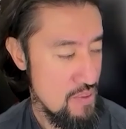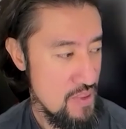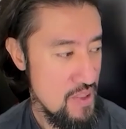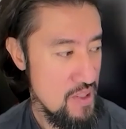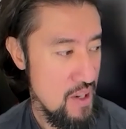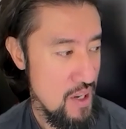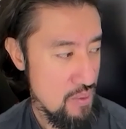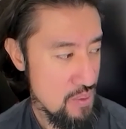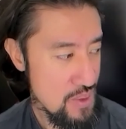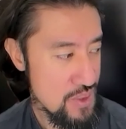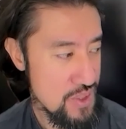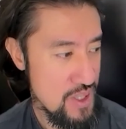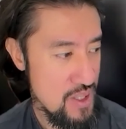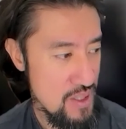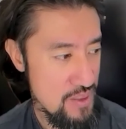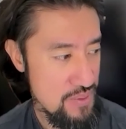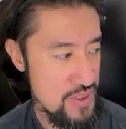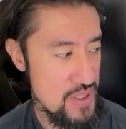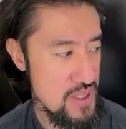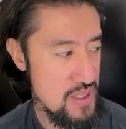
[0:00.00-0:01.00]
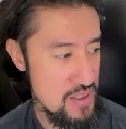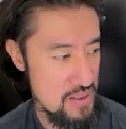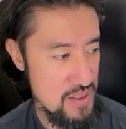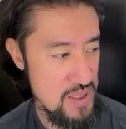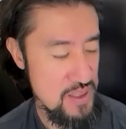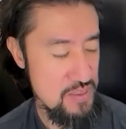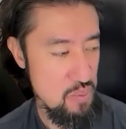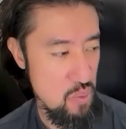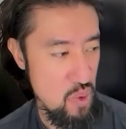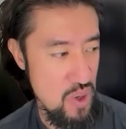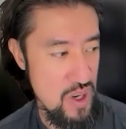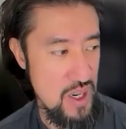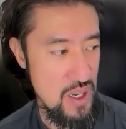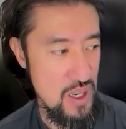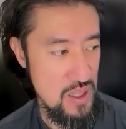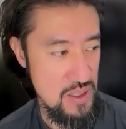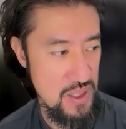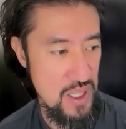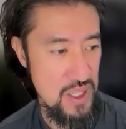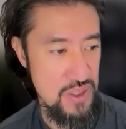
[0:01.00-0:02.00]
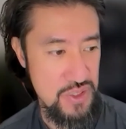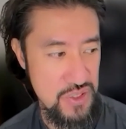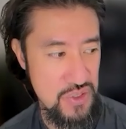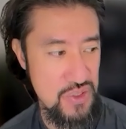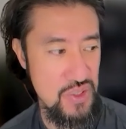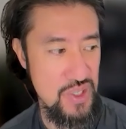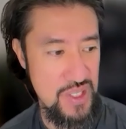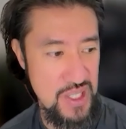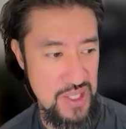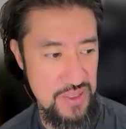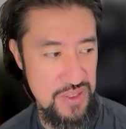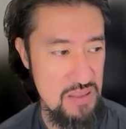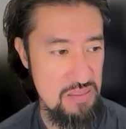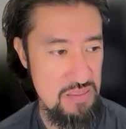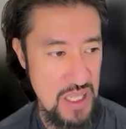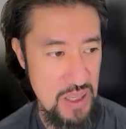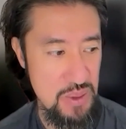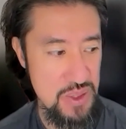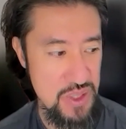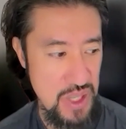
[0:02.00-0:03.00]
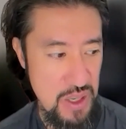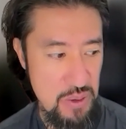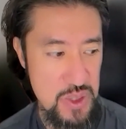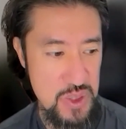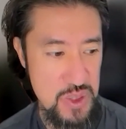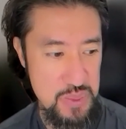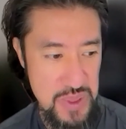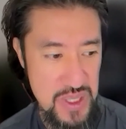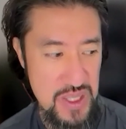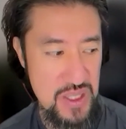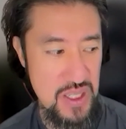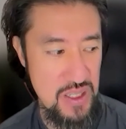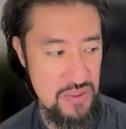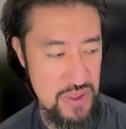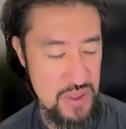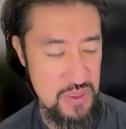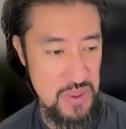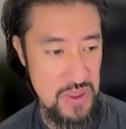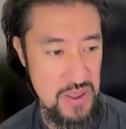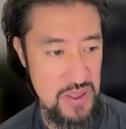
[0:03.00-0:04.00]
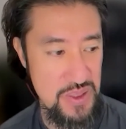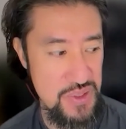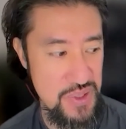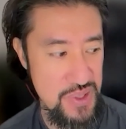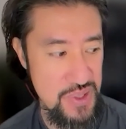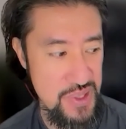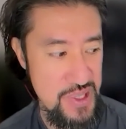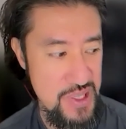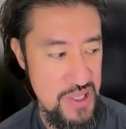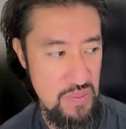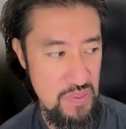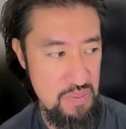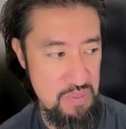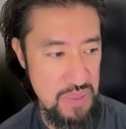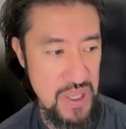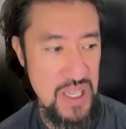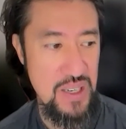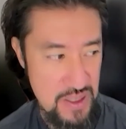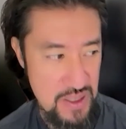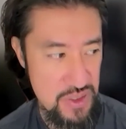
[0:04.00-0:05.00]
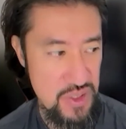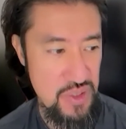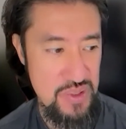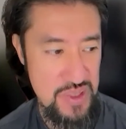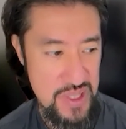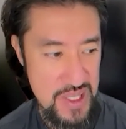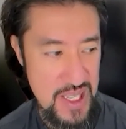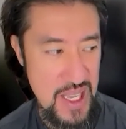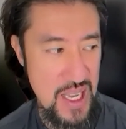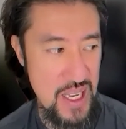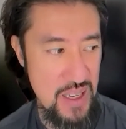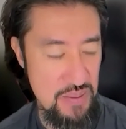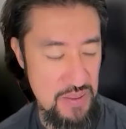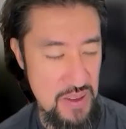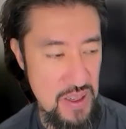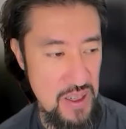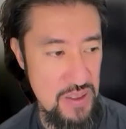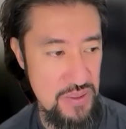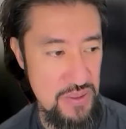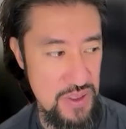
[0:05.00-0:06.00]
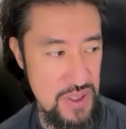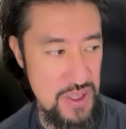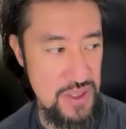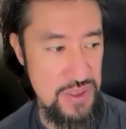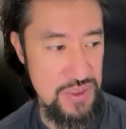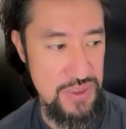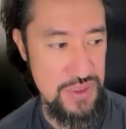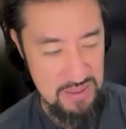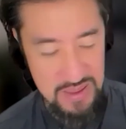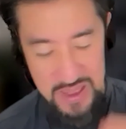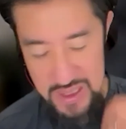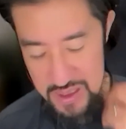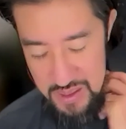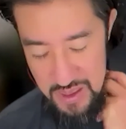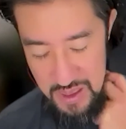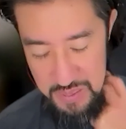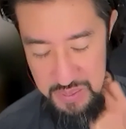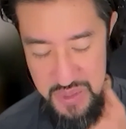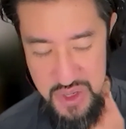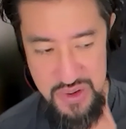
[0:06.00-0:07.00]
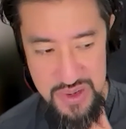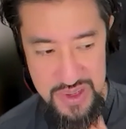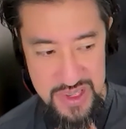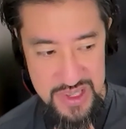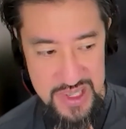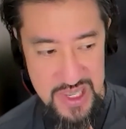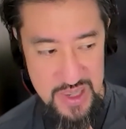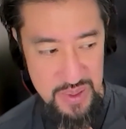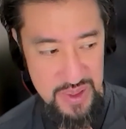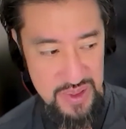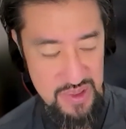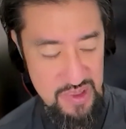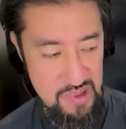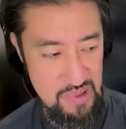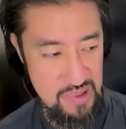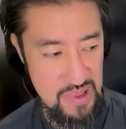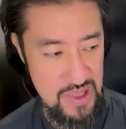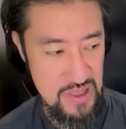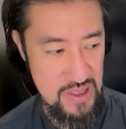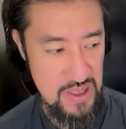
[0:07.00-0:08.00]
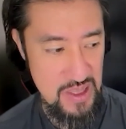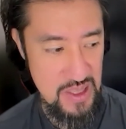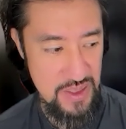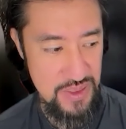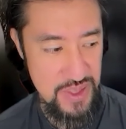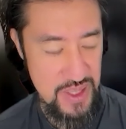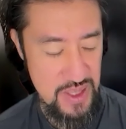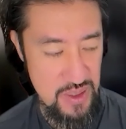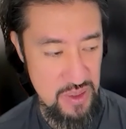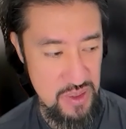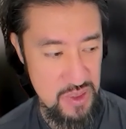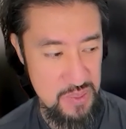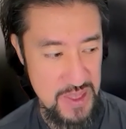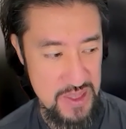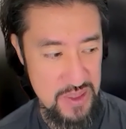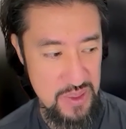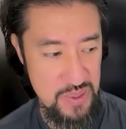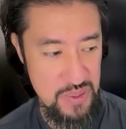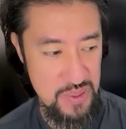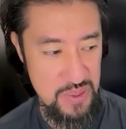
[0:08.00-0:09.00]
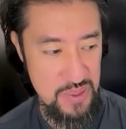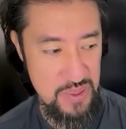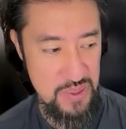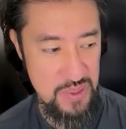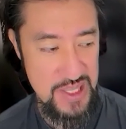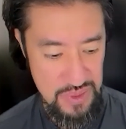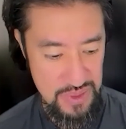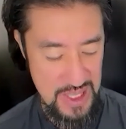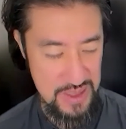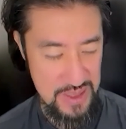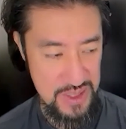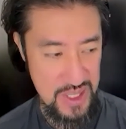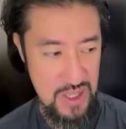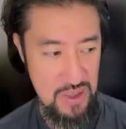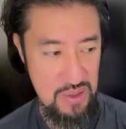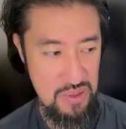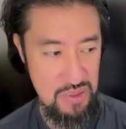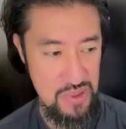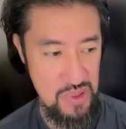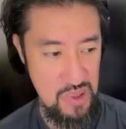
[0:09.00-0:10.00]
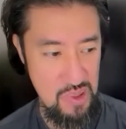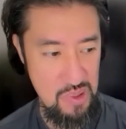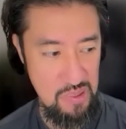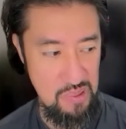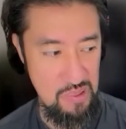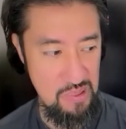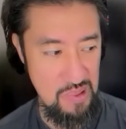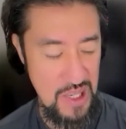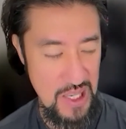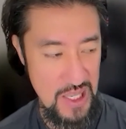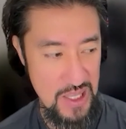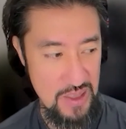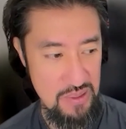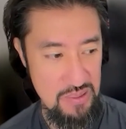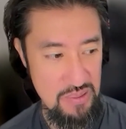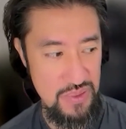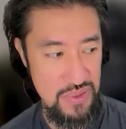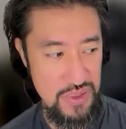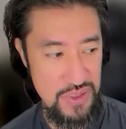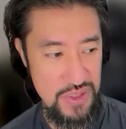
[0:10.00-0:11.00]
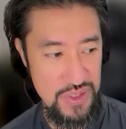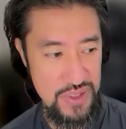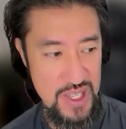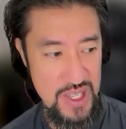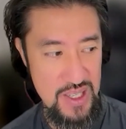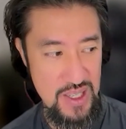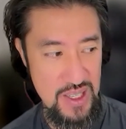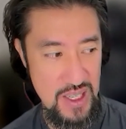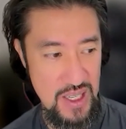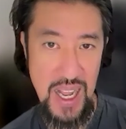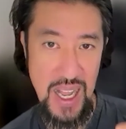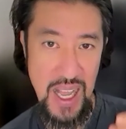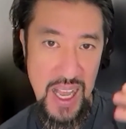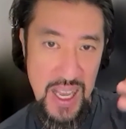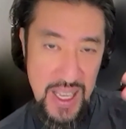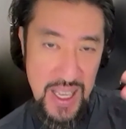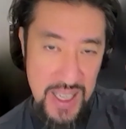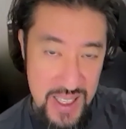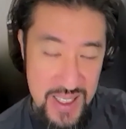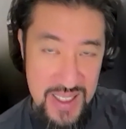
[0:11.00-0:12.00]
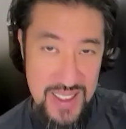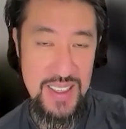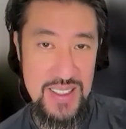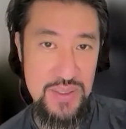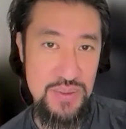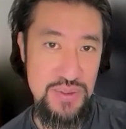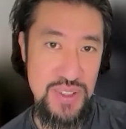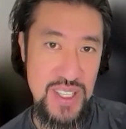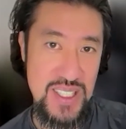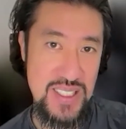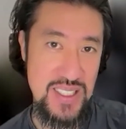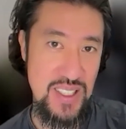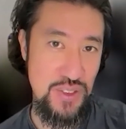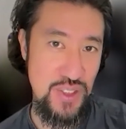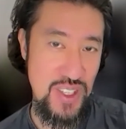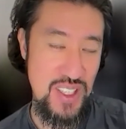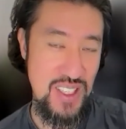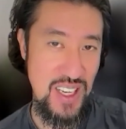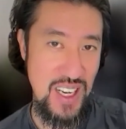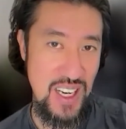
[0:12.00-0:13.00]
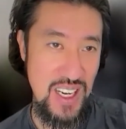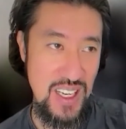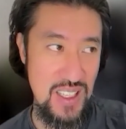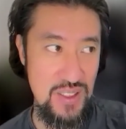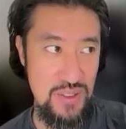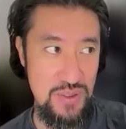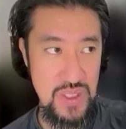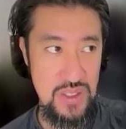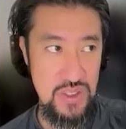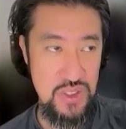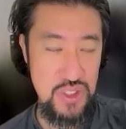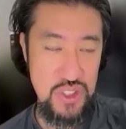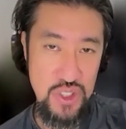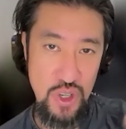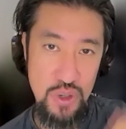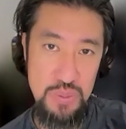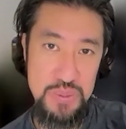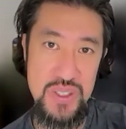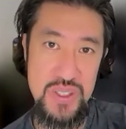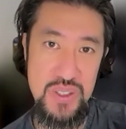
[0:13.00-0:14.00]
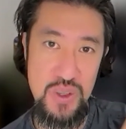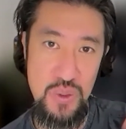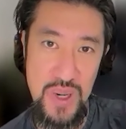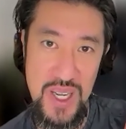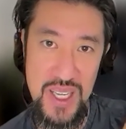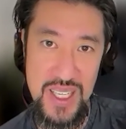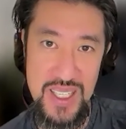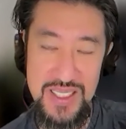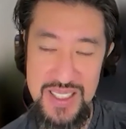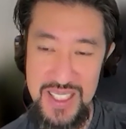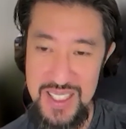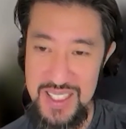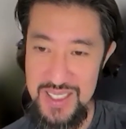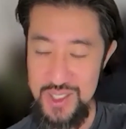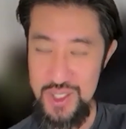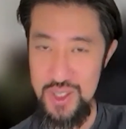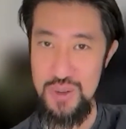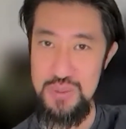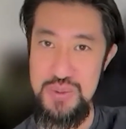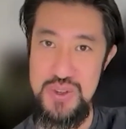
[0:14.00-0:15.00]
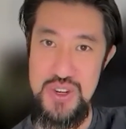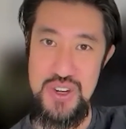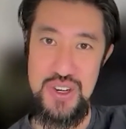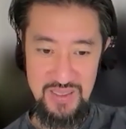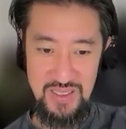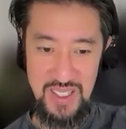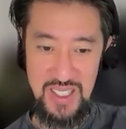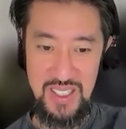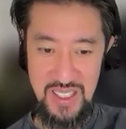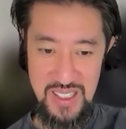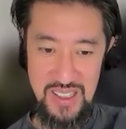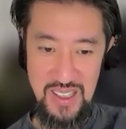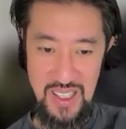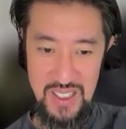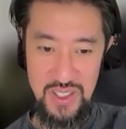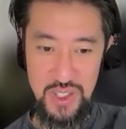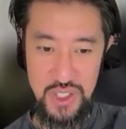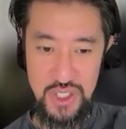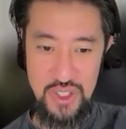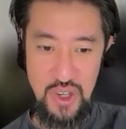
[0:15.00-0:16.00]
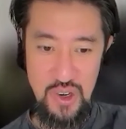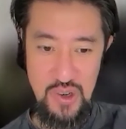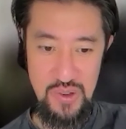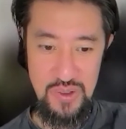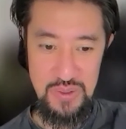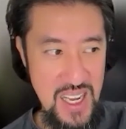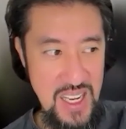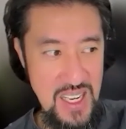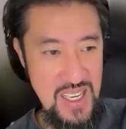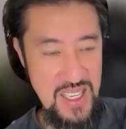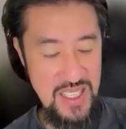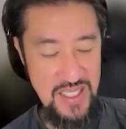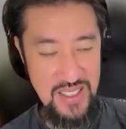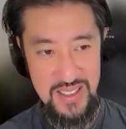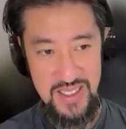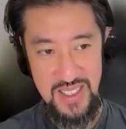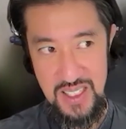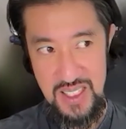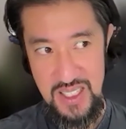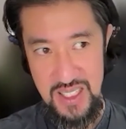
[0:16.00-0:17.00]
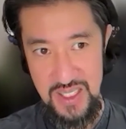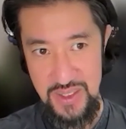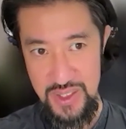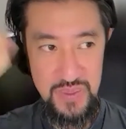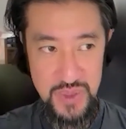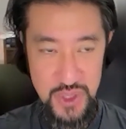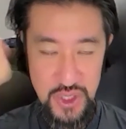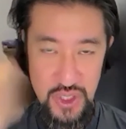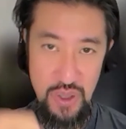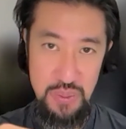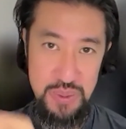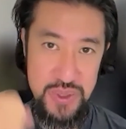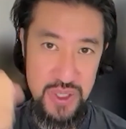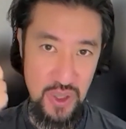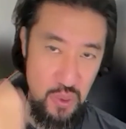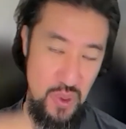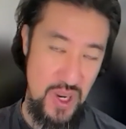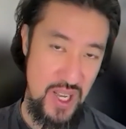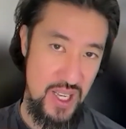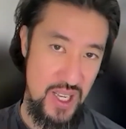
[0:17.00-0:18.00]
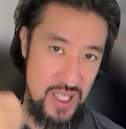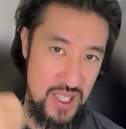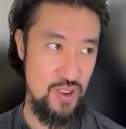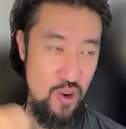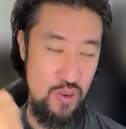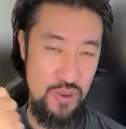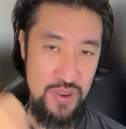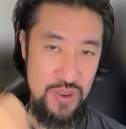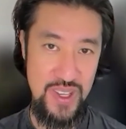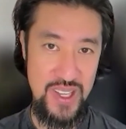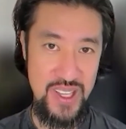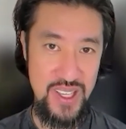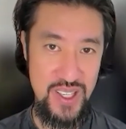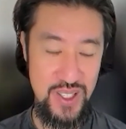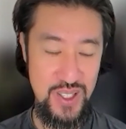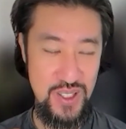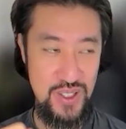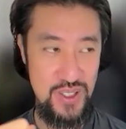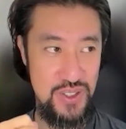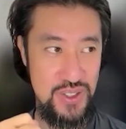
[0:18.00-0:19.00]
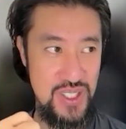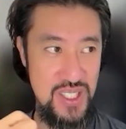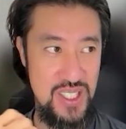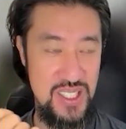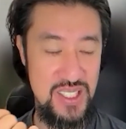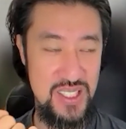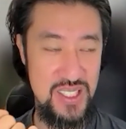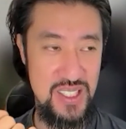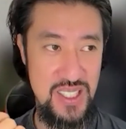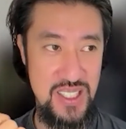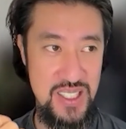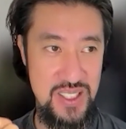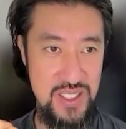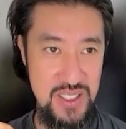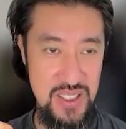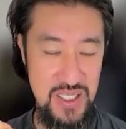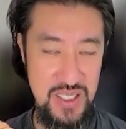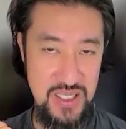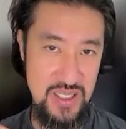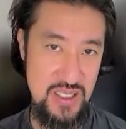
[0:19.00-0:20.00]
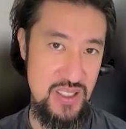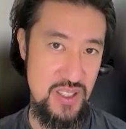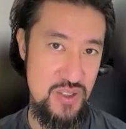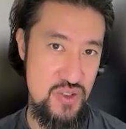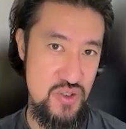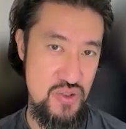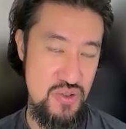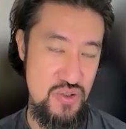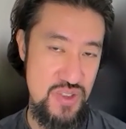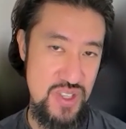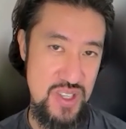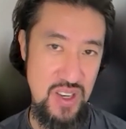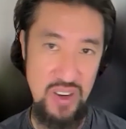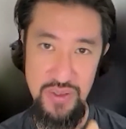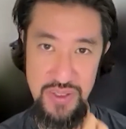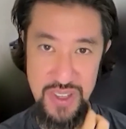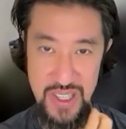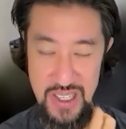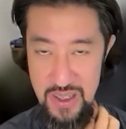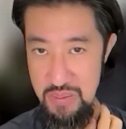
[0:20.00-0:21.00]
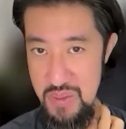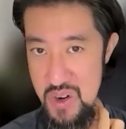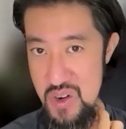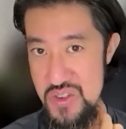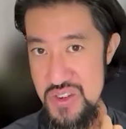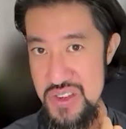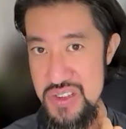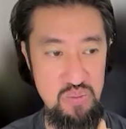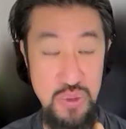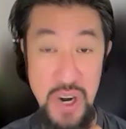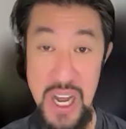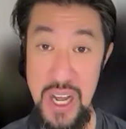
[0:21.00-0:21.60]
I was confident in where I stood, I think. I was pretty confident where I stood. But I've certainly gained confidence. And I'm sure it's the same with you. I think it goes back to what I said. As I grow, I don't think I've added. In fact, I think I've sculpted away. It's like a sculpture, right? A lot of stone. And it's sculpted away over the years. And it's the true self that emerges.